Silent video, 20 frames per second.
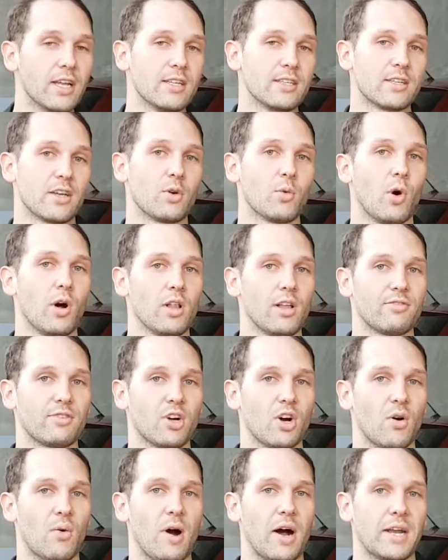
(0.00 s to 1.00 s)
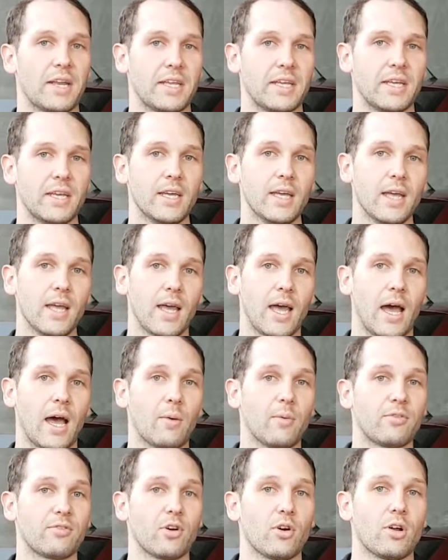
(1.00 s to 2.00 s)
So while I've got one here, uh,
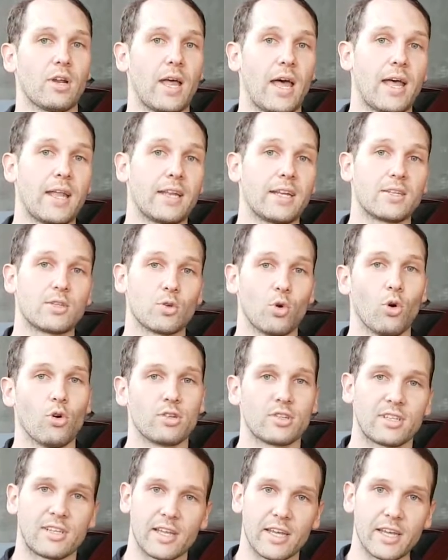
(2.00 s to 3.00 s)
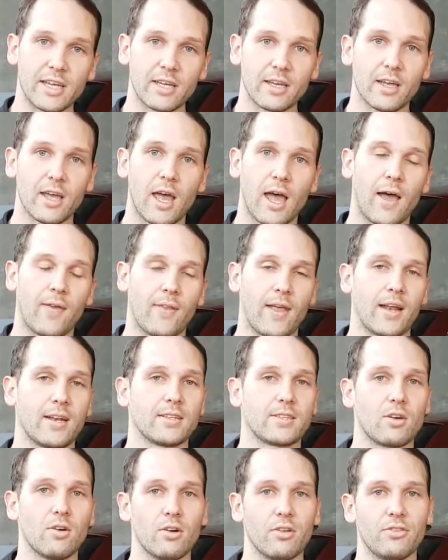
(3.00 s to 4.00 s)
we've got an exhaust leak and that
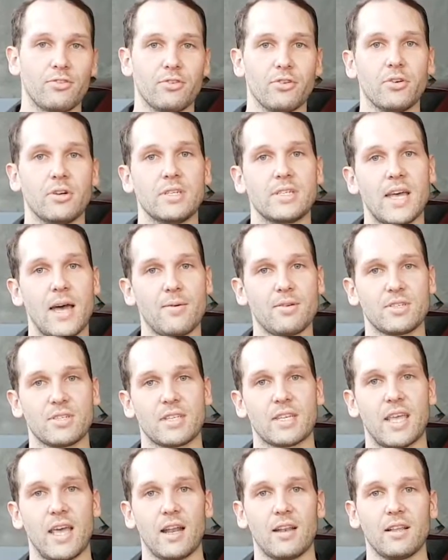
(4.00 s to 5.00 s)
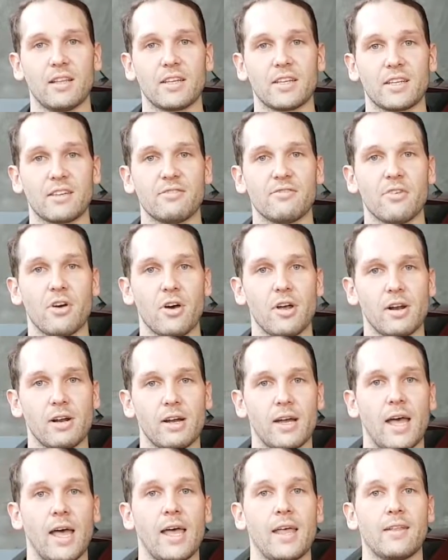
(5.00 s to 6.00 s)
has gone through and damaged the catalytic
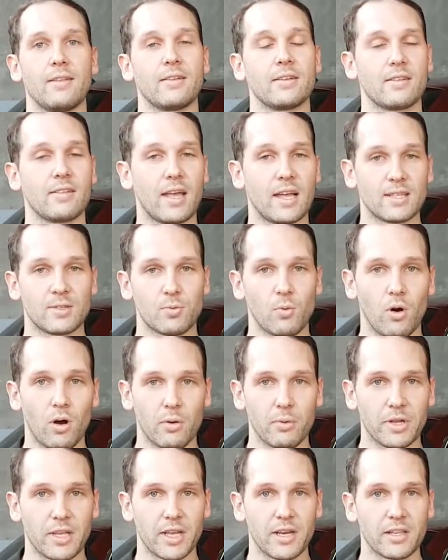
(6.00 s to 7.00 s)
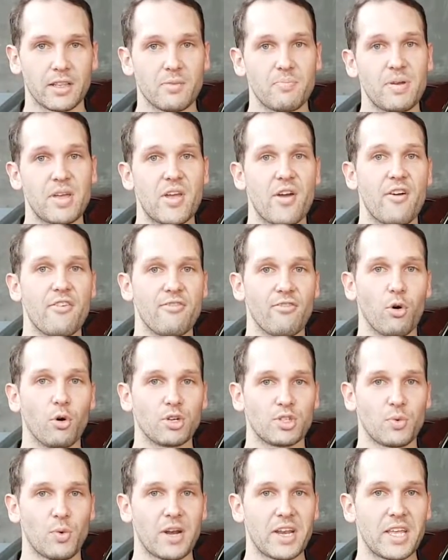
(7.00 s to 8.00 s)
converter and that's why we're getting the
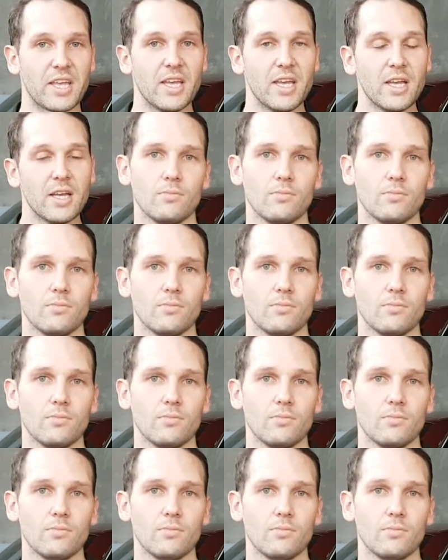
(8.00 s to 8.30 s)
P0420.